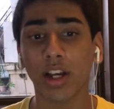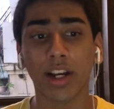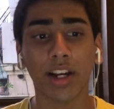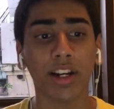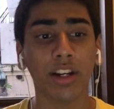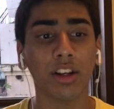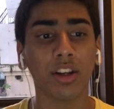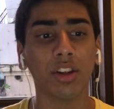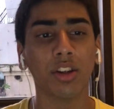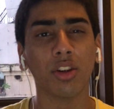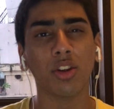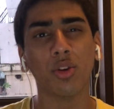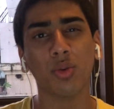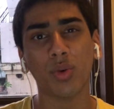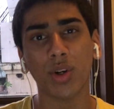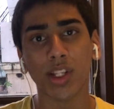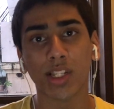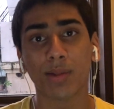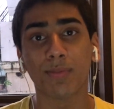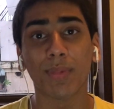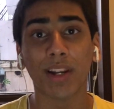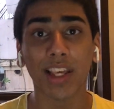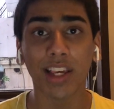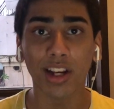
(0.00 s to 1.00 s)
and you
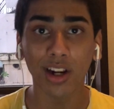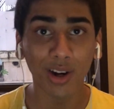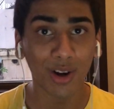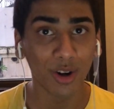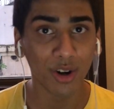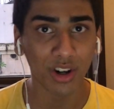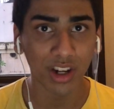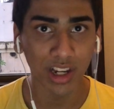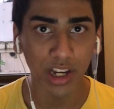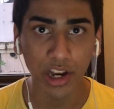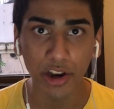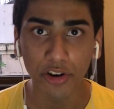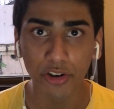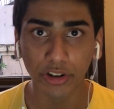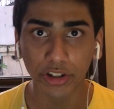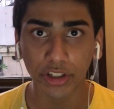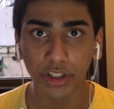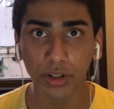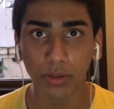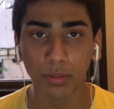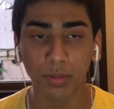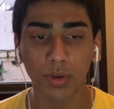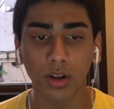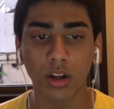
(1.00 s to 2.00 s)
display good
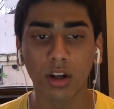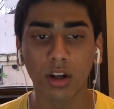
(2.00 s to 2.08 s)
leadership.